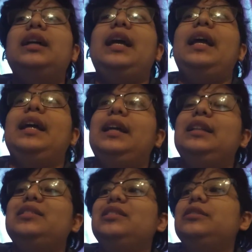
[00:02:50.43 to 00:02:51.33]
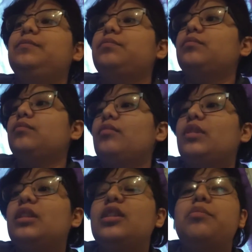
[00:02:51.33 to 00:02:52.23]
And
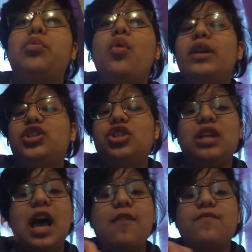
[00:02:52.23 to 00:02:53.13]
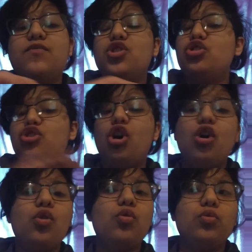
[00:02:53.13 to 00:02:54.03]
the boys just have
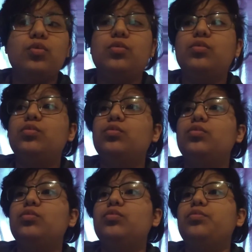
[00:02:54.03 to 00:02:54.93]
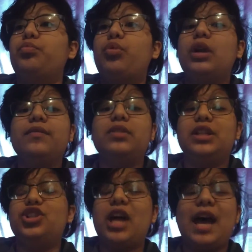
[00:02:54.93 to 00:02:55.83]
no
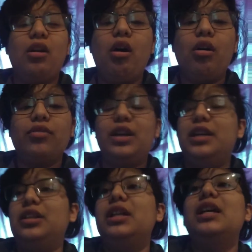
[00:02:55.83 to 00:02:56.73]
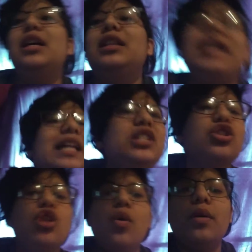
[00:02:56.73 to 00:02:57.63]
privilege at all. They get to
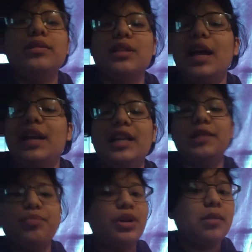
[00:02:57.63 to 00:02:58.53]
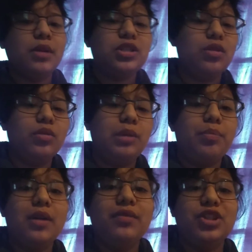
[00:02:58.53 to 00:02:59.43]
go outside, and that's pretty much the only
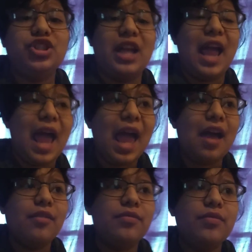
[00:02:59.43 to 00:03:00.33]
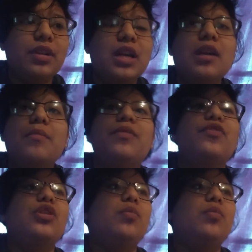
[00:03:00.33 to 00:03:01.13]
privilege they have. But for the